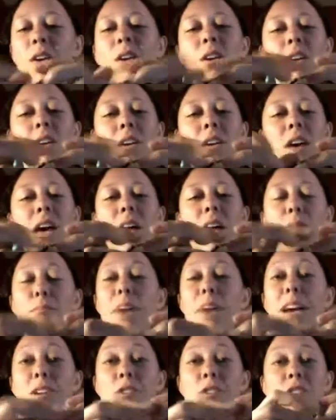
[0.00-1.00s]

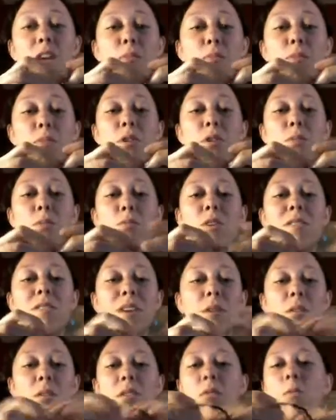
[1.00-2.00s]
backstrap loom weaving with
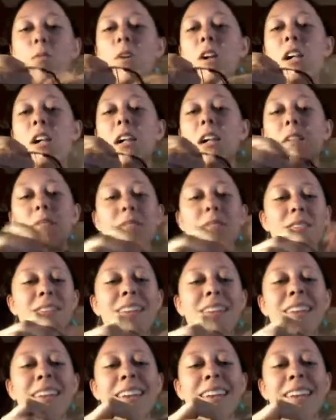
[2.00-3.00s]
the wool.
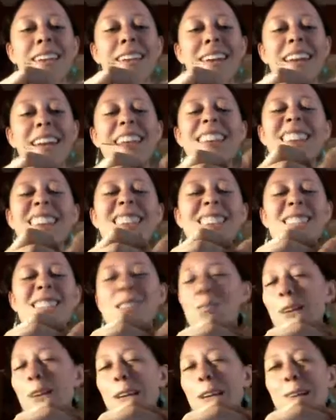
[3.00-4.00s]
And I think this is
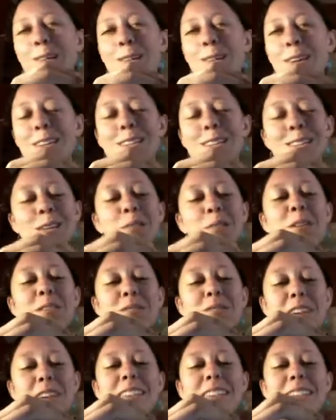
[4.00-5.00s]
pretty cool. It's so
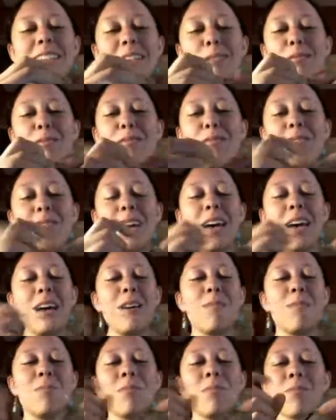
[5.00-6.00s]
inventive of
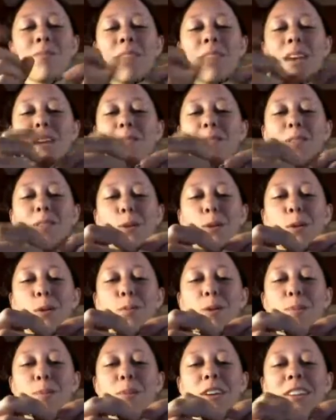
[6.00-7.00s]
Zulu
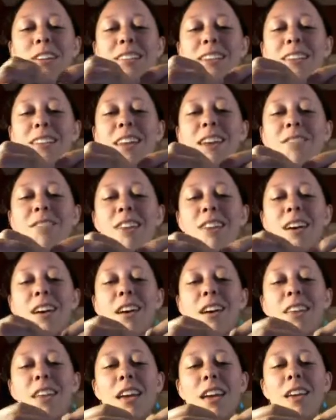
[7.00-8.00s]
people in South Africa.
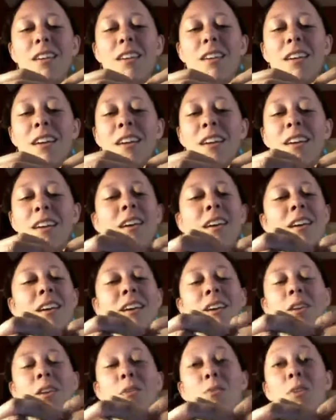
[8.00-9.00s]
They
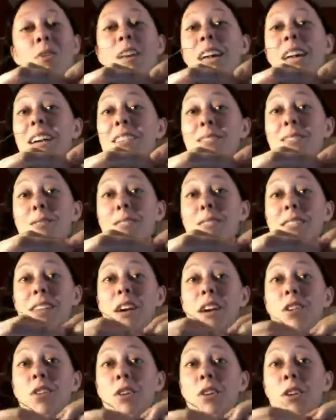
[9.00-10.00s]
realize there's this
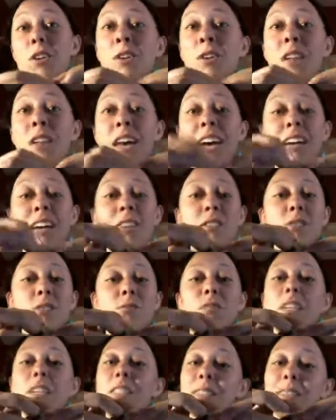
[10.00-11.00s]
underutilized
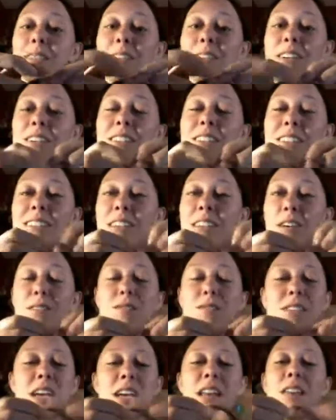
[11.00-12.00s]
resource of
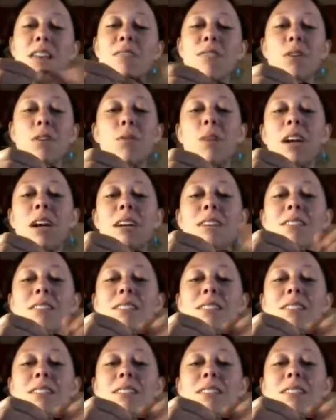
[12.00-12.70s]
telephone wires,